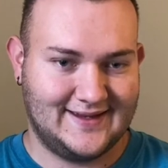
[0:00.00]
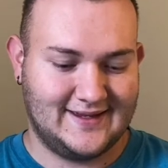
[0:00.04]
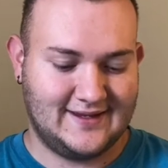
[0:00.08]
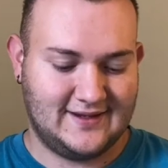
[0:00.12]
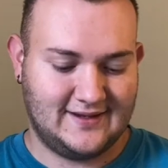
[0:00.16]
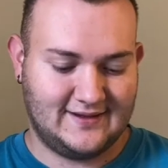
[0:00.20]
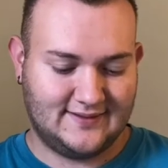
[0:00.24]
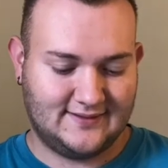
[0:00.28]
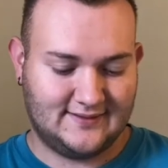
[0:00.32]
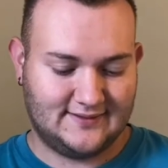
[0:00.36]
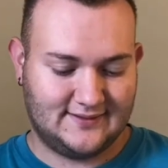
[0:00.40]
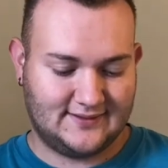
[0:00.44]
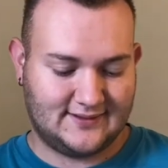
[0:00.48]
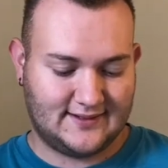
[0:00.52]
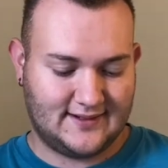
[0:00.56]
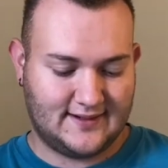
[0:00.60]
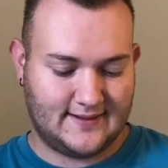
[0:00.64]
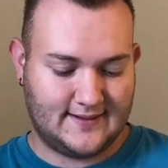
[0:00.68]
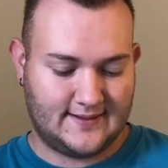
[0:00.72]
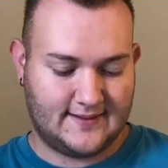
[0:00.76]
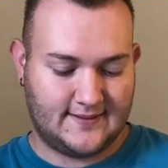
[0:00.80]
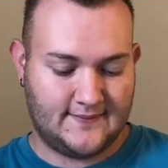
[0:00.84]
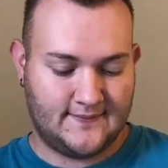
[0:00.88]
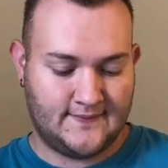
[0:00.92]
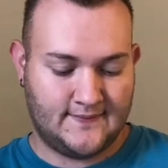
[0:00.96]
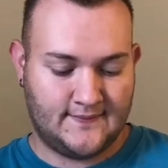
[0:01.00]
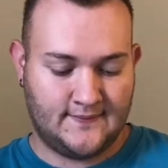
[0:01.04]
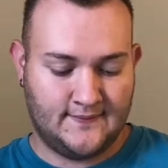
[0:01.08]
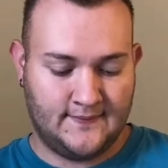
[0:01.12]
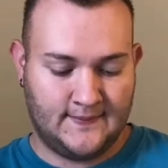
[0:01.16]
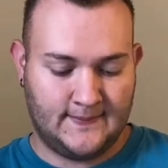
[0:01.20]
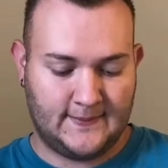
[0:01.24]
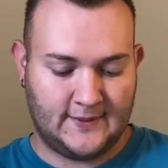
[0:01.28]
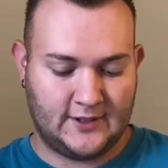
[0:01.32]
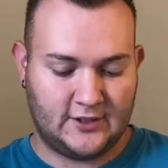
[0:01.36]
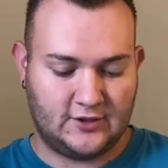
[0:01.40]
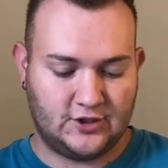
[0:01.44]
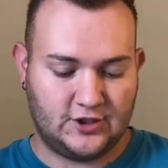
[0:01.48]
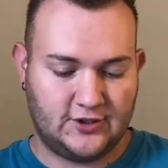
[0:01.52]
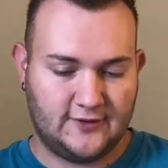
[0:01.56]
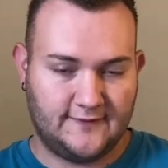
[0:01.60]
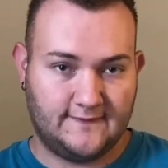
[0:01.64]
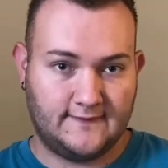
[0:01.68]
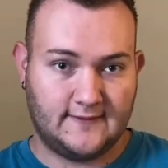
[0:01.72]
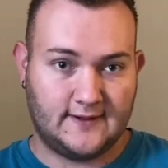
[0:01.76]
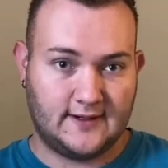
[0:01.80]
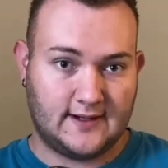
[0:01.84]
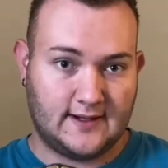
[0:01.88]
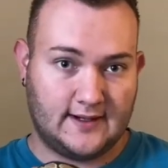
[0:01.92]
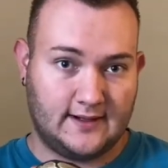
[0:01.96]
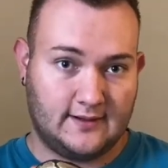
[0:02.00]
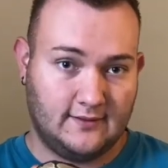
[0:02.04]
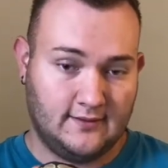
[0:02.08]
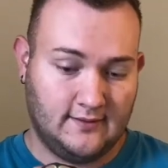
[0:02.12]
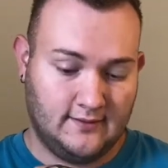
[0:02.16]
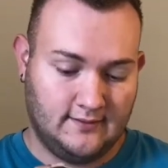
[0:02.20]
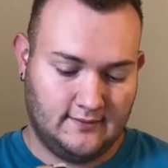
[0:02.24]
He's um, a juvenile.